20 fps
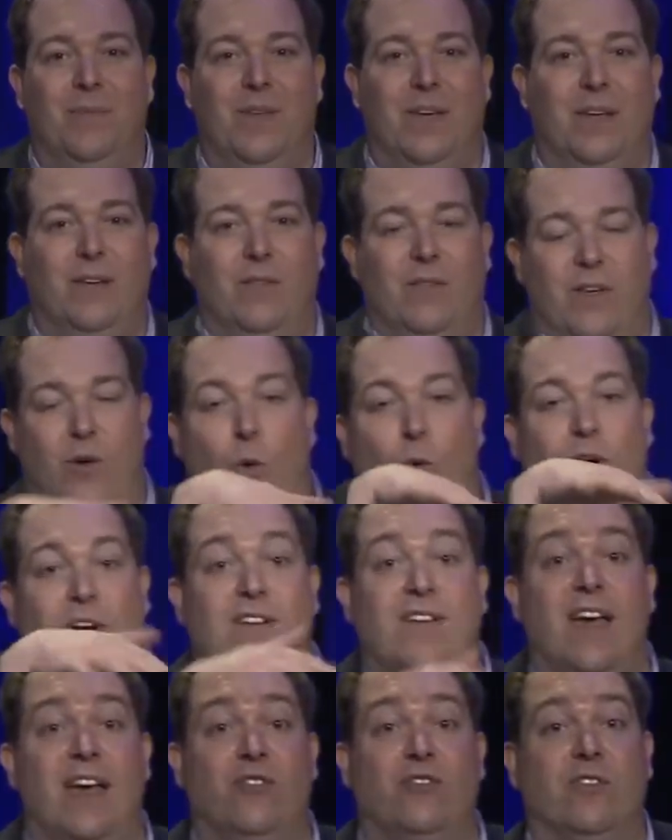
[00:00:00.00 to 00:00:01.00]
the, the
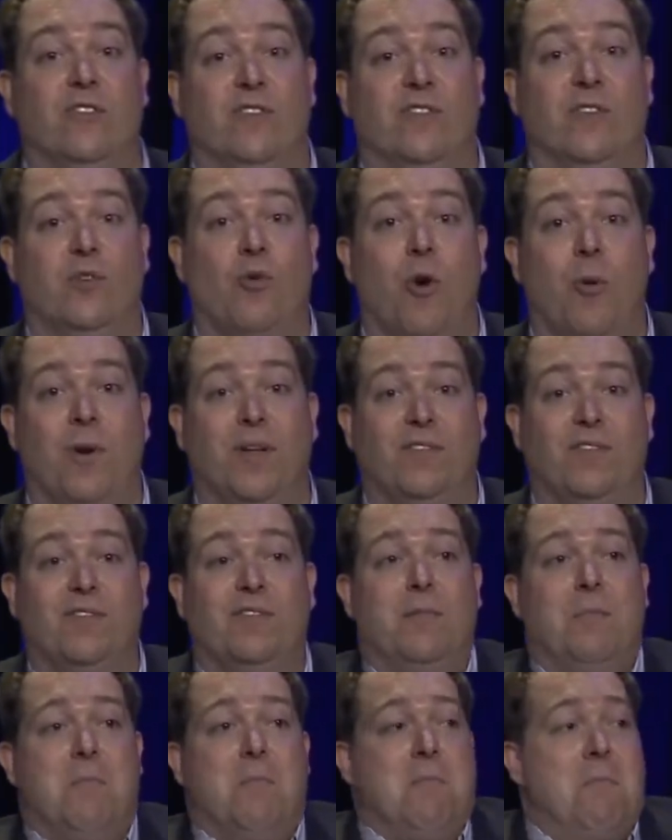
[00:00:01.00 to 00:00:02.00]
orientations of the
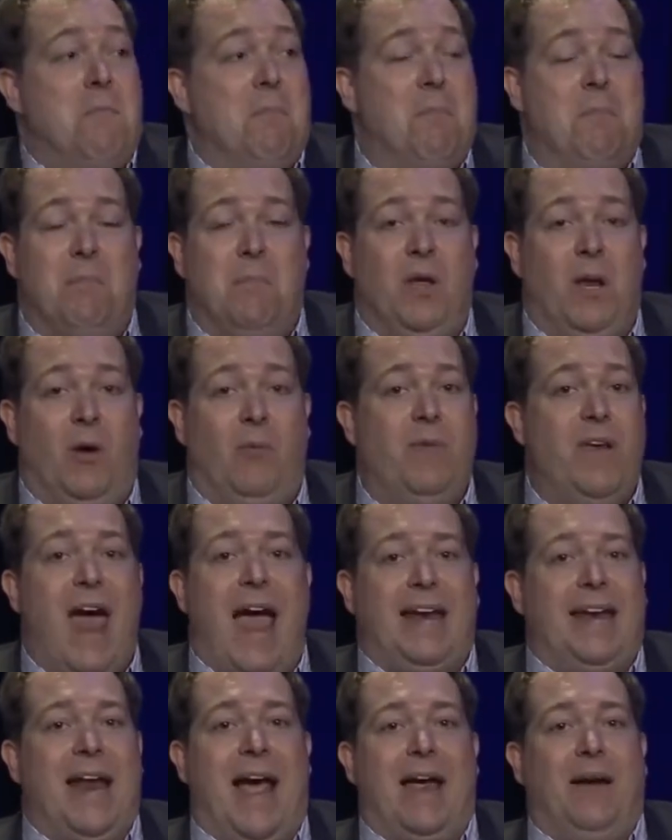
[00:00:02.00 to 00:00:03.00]
orbits, you know,
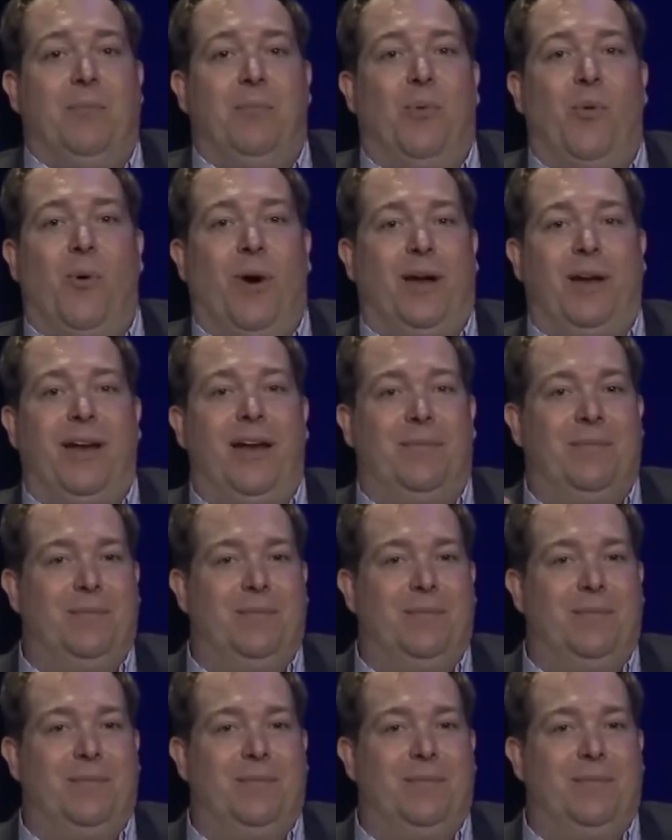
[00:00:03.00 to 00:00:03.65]
99 point